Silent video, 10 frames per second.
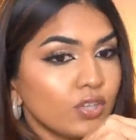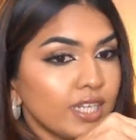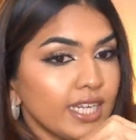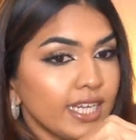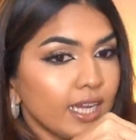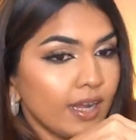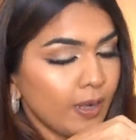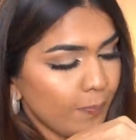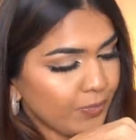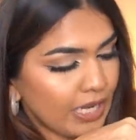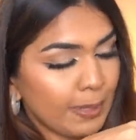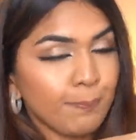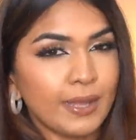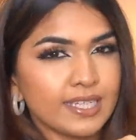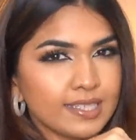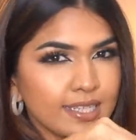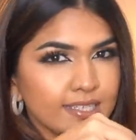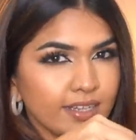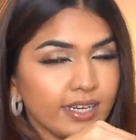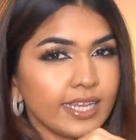three lip
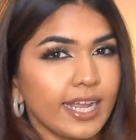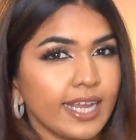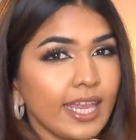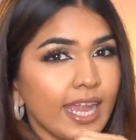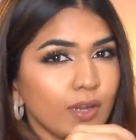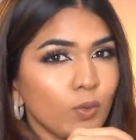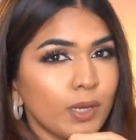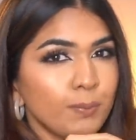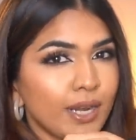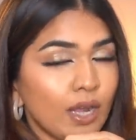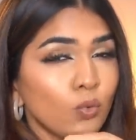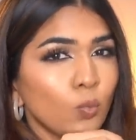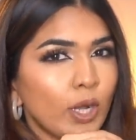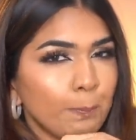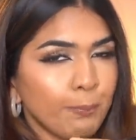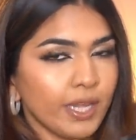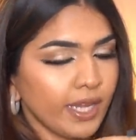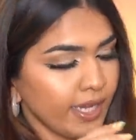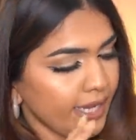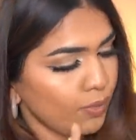pencils here. Again, I carry one brown, one
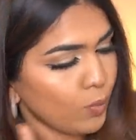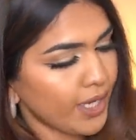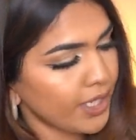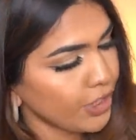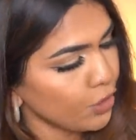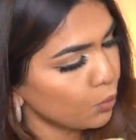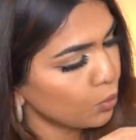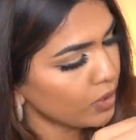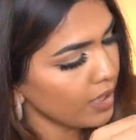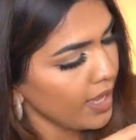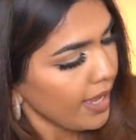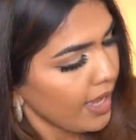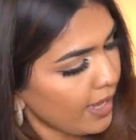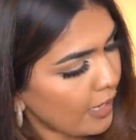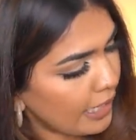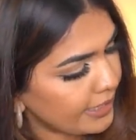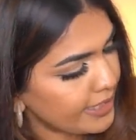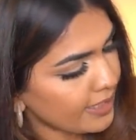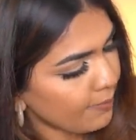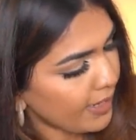pink and one nude.
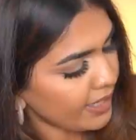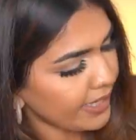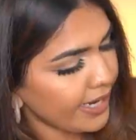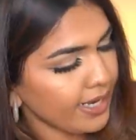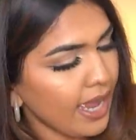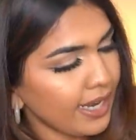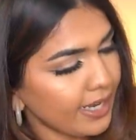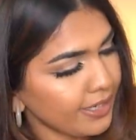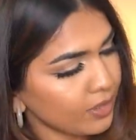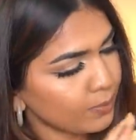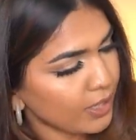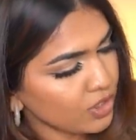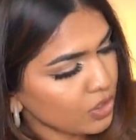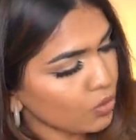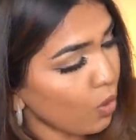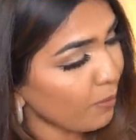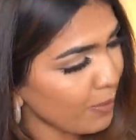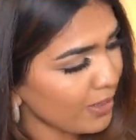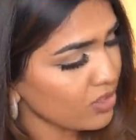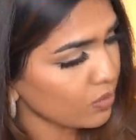These are my, again, highlighter brushes, all
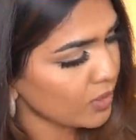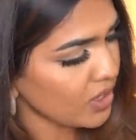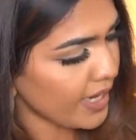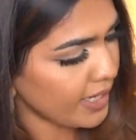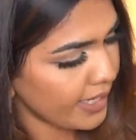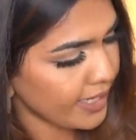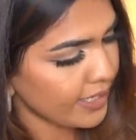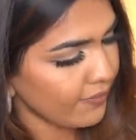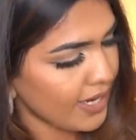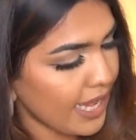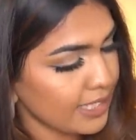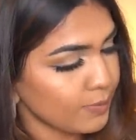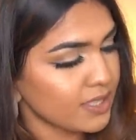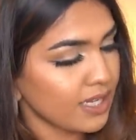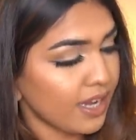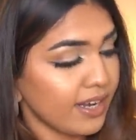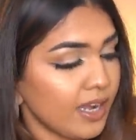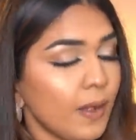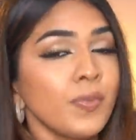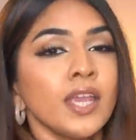my brushes which I need. It even has
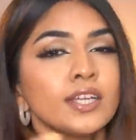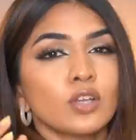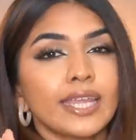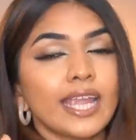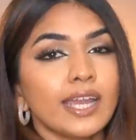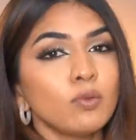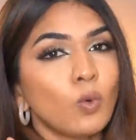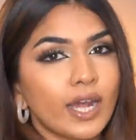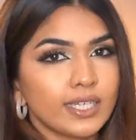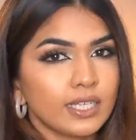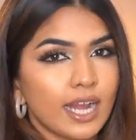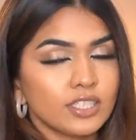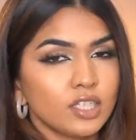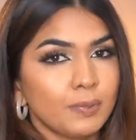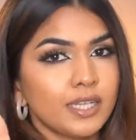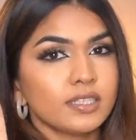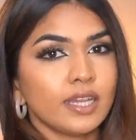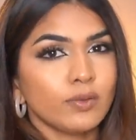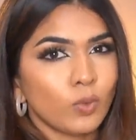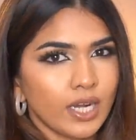mascara. So I carry one kajal
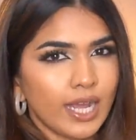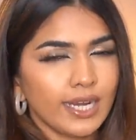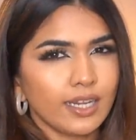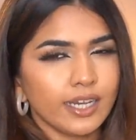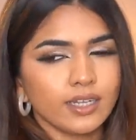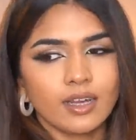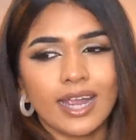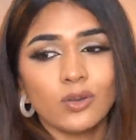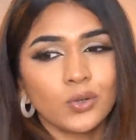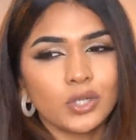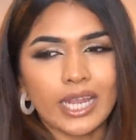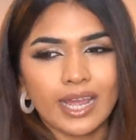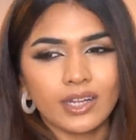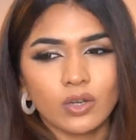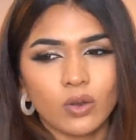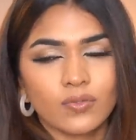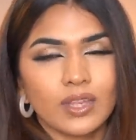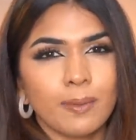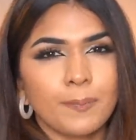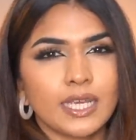pencil and one eyeliner. I don't carry a lot of
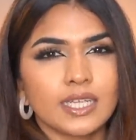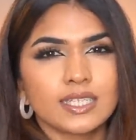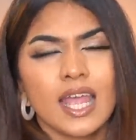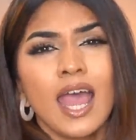them because